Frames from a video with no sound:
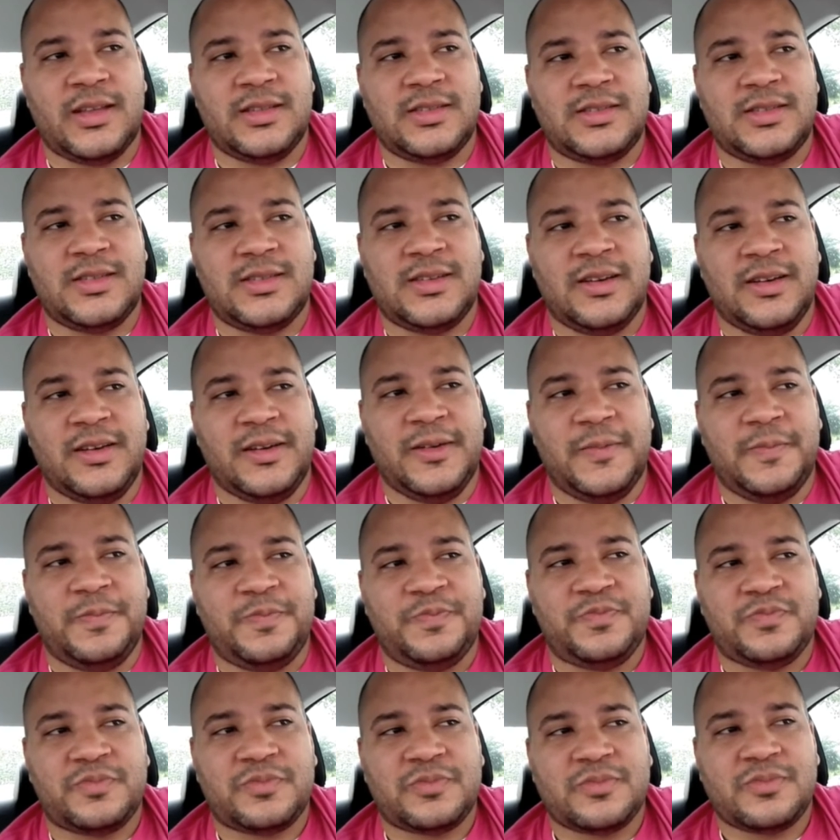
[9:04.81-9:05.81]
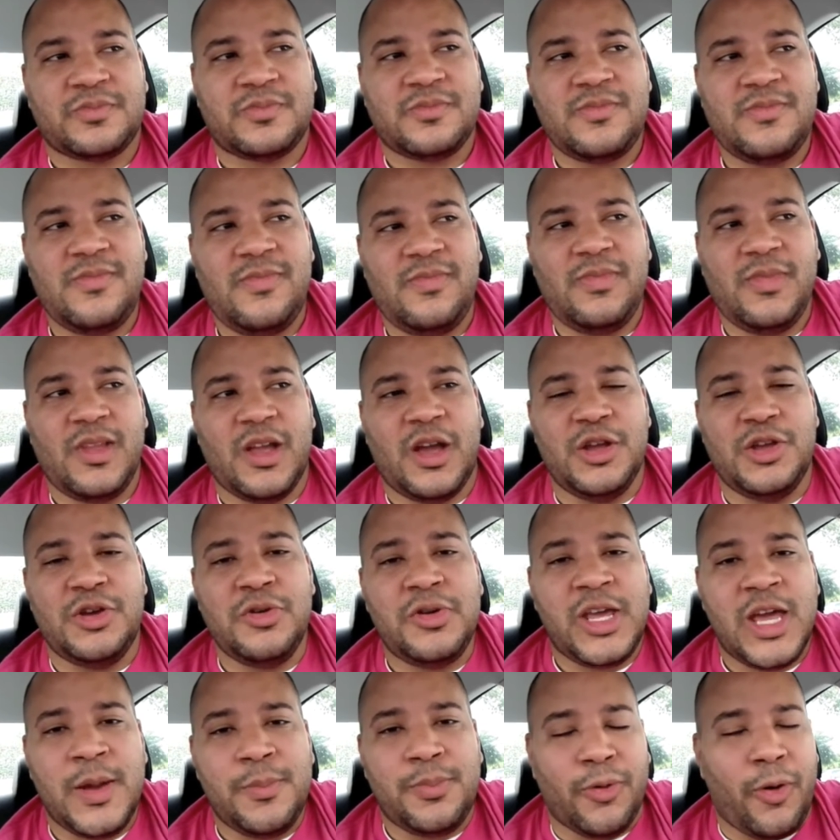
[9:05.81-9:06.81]
You say, okay, that
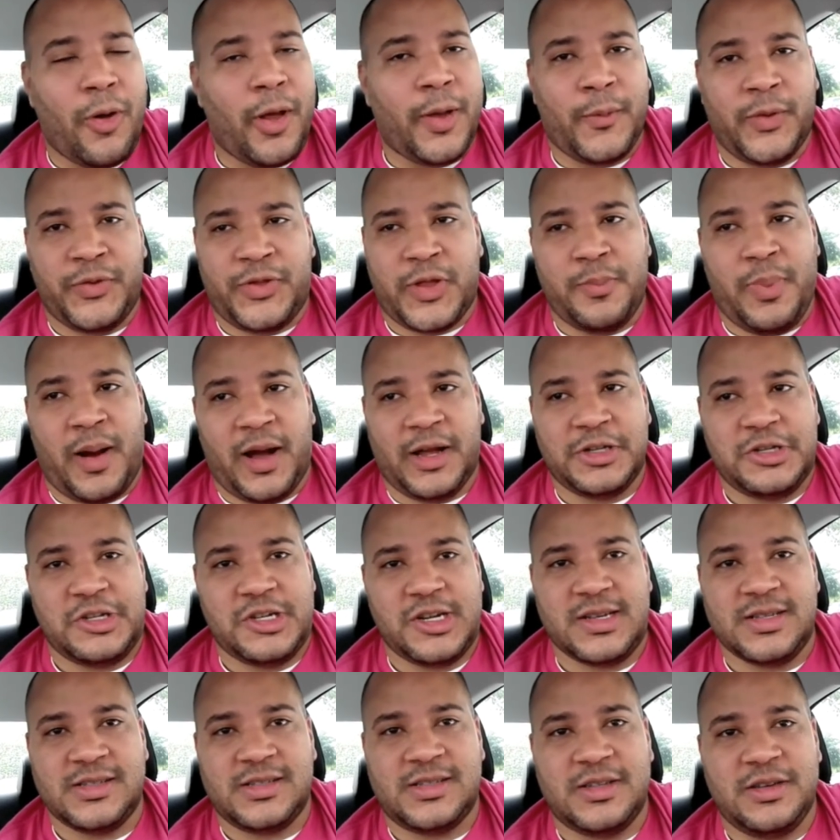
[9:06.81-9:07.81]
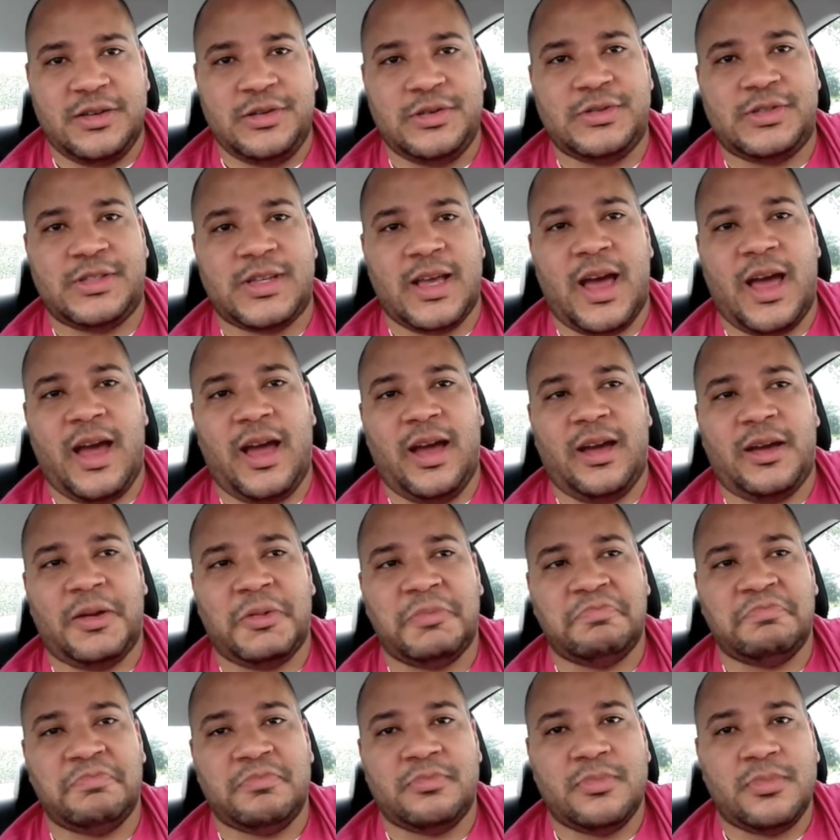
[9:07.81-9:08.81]
really sucks, but
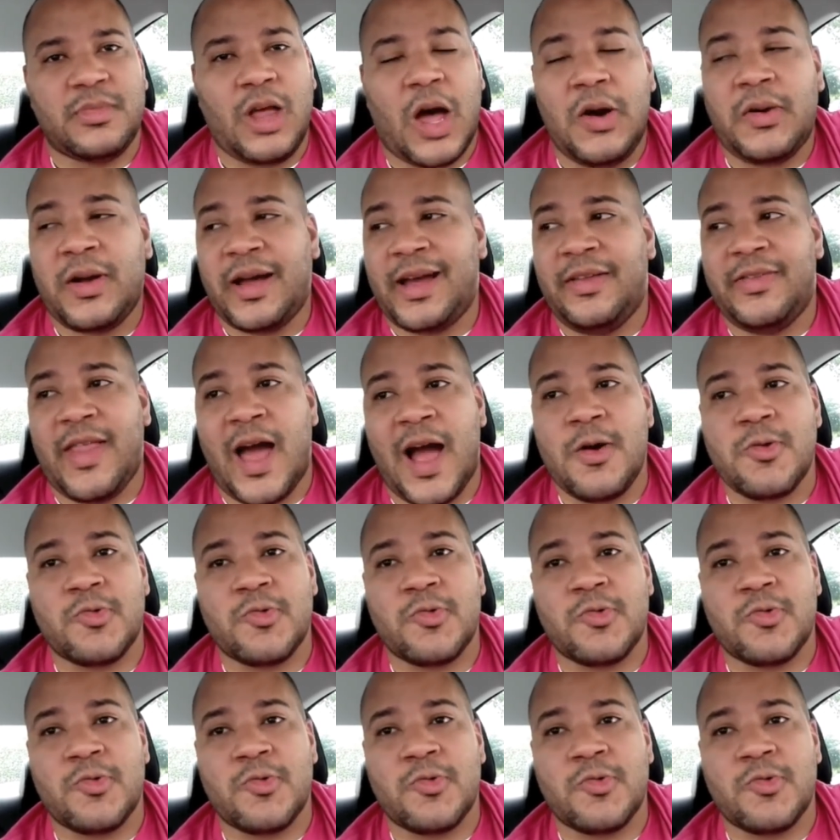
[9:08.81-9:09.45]
I'm okay.